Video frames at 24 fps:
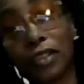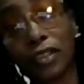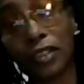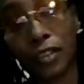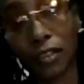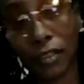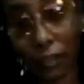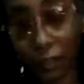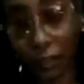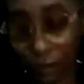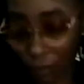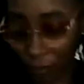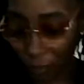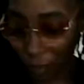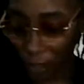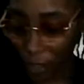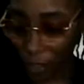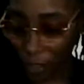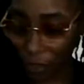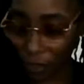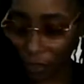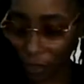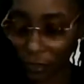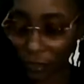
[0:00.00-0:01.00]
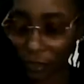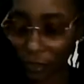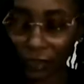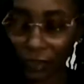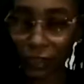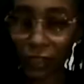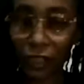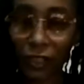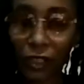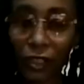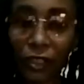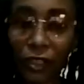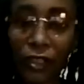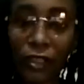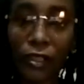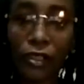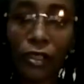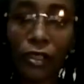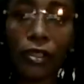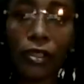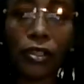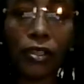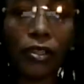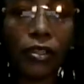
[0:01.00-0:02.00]
Right?
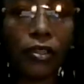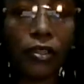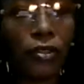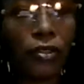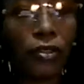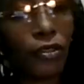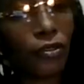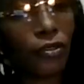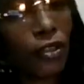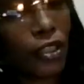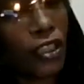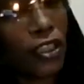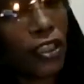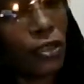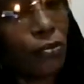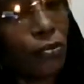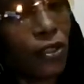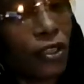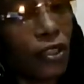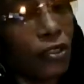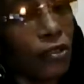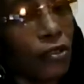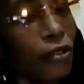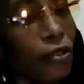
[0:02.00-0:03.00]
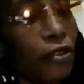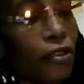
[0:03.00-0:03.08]
So guess what? You know,